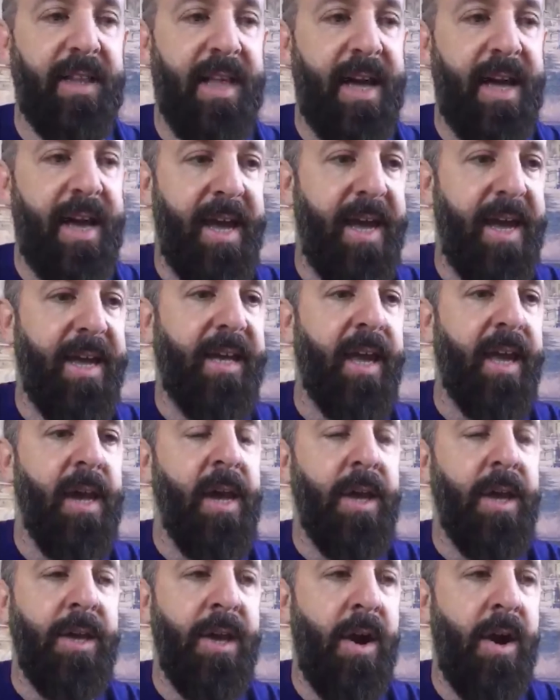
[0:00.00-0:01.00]

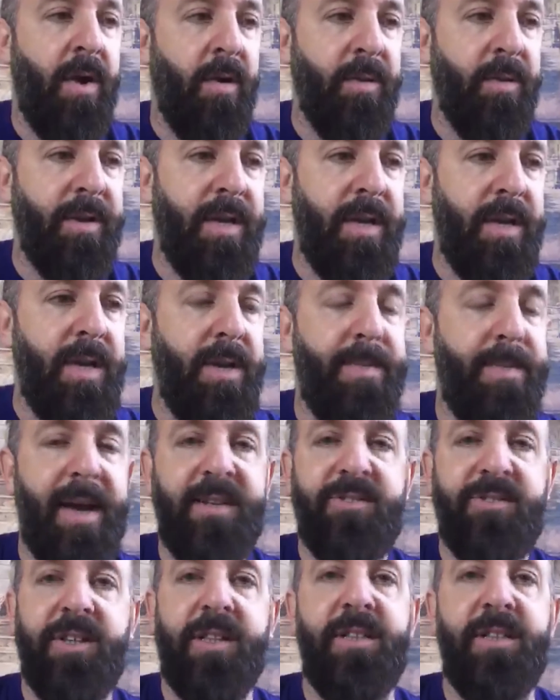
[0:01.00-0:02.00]
he
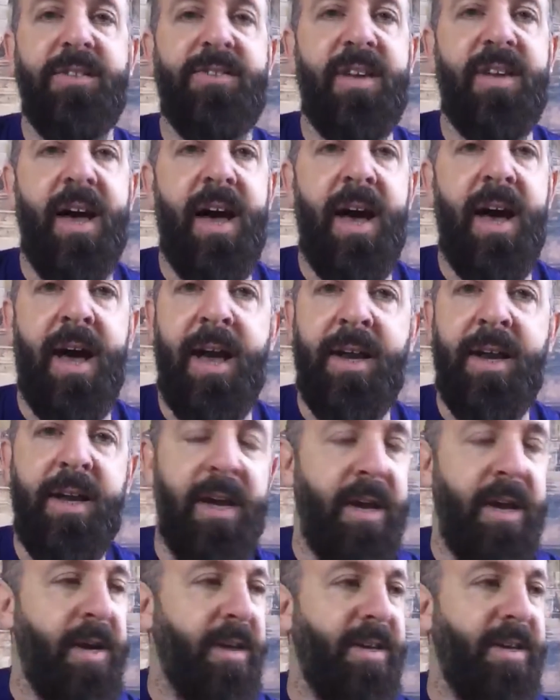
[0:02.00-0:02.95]
basically said,